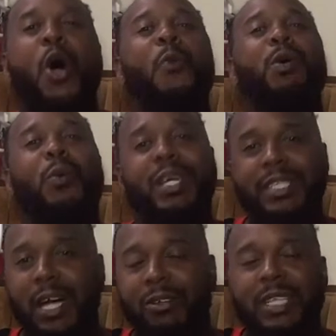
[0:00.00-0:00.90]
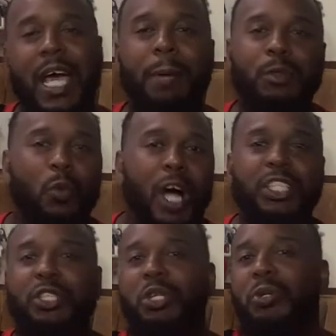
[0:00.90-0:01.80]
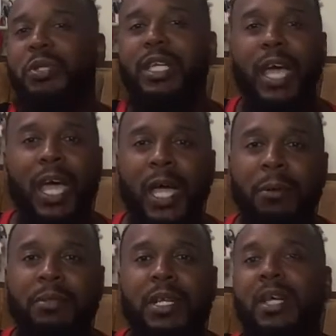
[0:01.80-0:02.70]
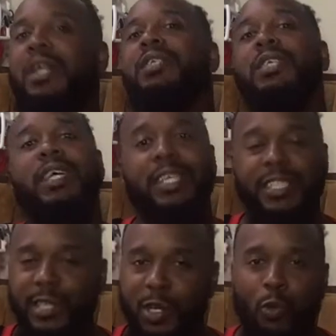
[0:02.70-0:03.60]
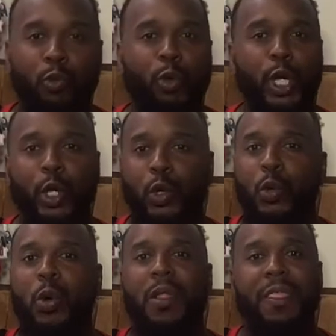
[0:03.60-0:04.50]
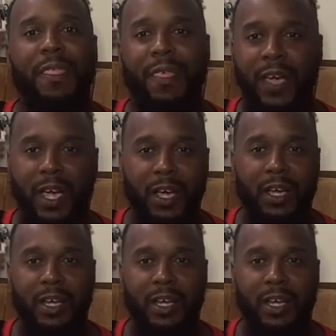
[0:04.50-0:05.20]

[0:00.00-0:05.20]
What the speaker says: We waste our times watching those games to get to the real thing.